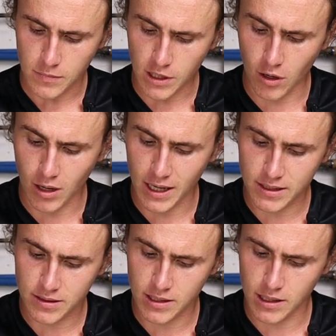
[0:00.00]
know, like
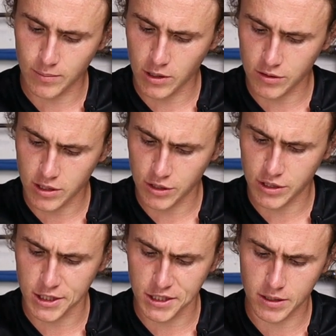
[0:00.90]
I said, I'm not
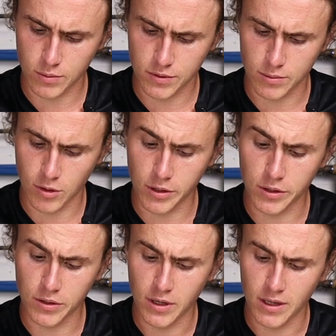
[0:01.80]
associated with
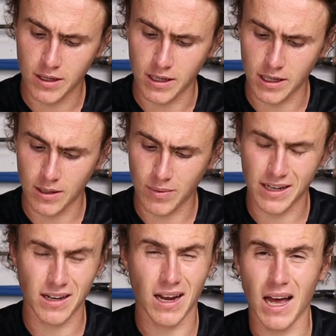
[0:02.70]
Shimano.
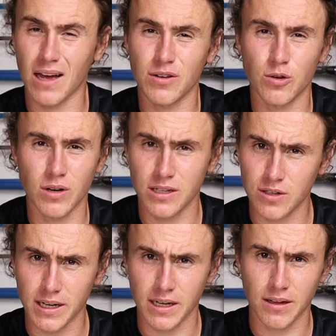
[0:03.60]
I haven't really
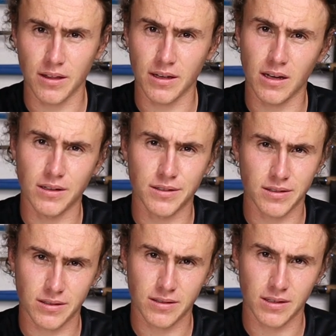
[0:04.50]
tried anything
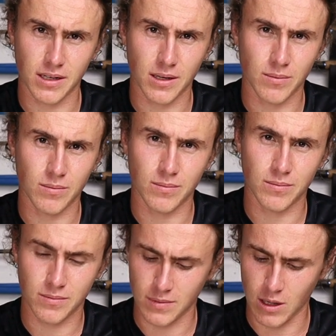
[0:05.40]
else. I
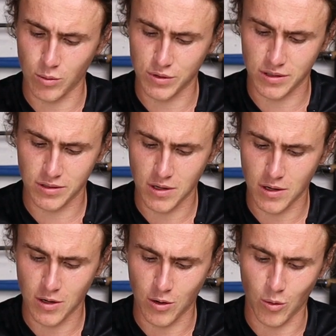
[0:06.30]
was
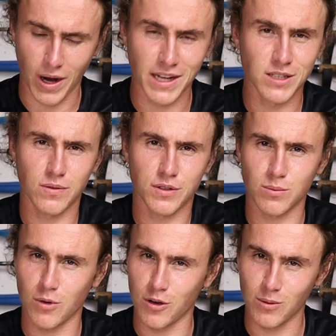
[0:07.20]
raised with
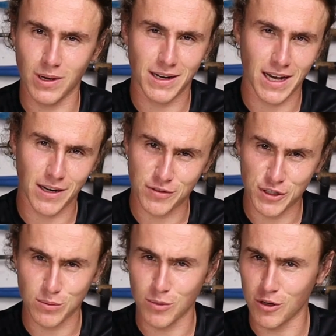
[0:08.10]
Shimano. My dad
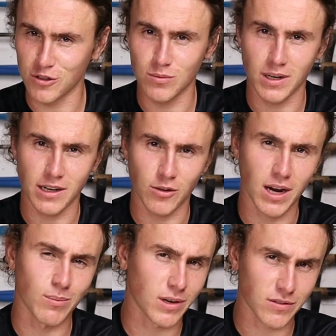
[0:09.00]
fished Shimano. My
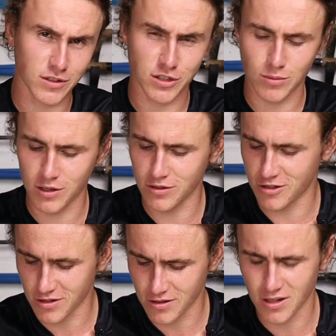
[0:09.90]
grandpa fished Shimano.
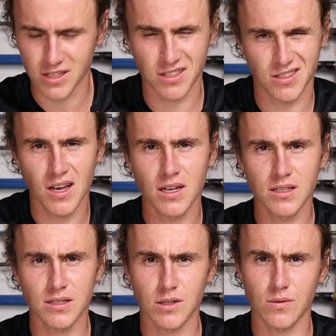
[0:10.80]
So yeah, I just
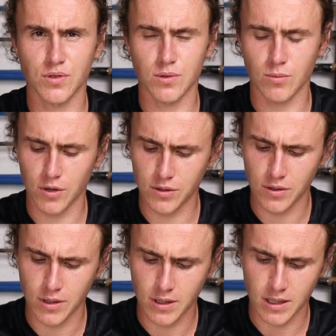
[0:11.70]
stick to Shimano.
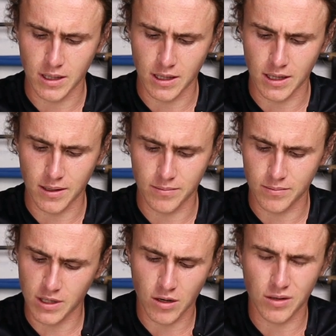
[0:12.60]

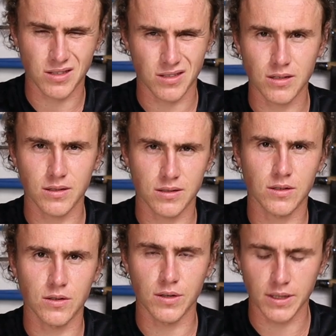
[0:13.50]
But yeah, it's a
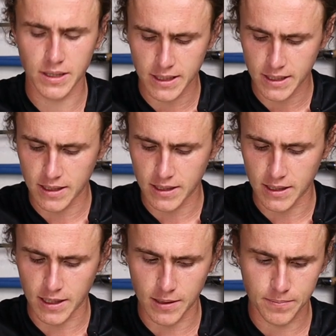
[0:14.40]
good reel.
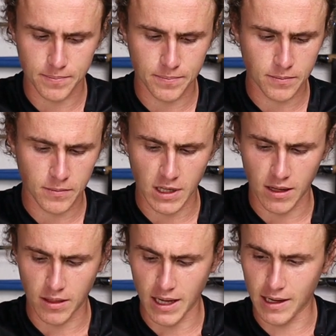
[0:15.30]

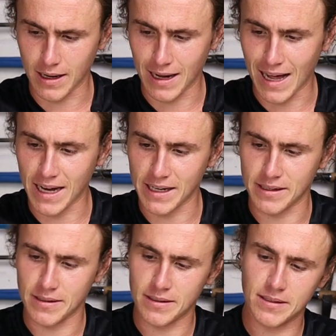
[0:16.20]
Then line.
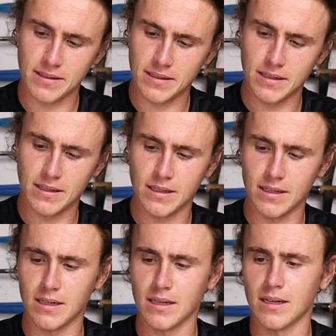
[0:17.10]

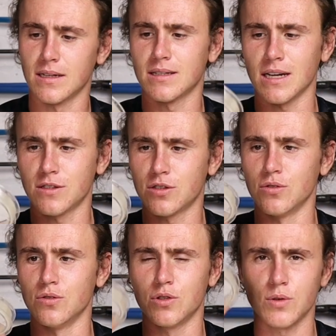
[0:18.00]

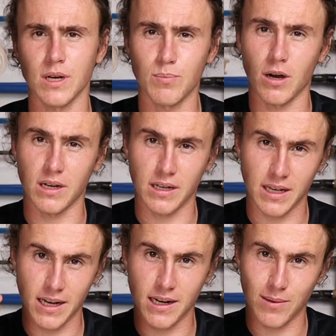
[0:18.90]
Tatsu 20 pound.
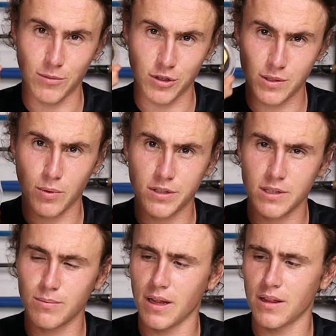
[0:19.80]
Again, I'm not
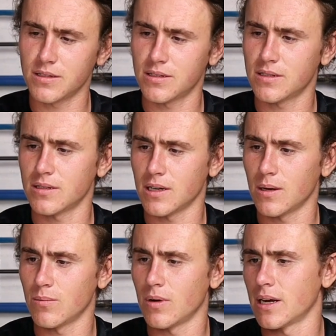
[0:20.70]
sponsored by this
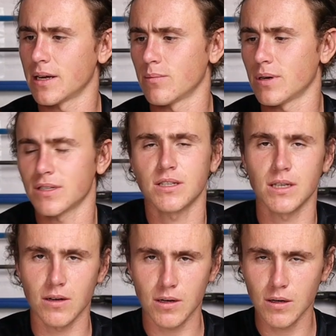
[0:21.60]
by
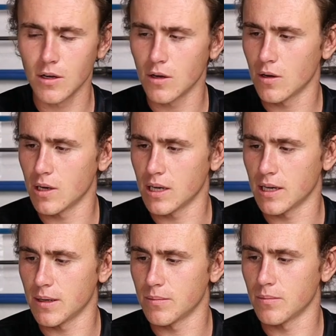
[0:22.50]
Seagar,
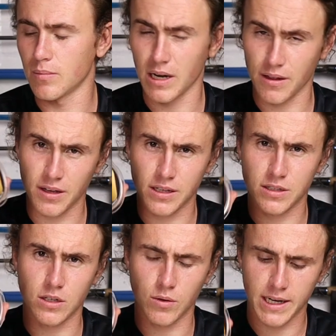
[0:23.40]
but I think it's
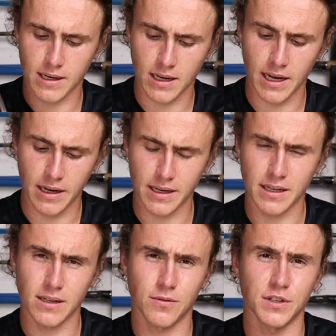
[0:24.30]
a great line. I
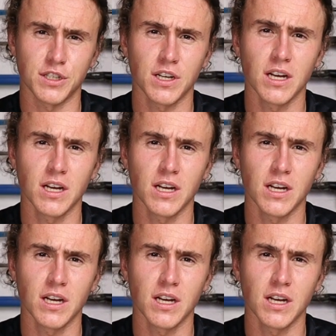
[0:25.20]
did fish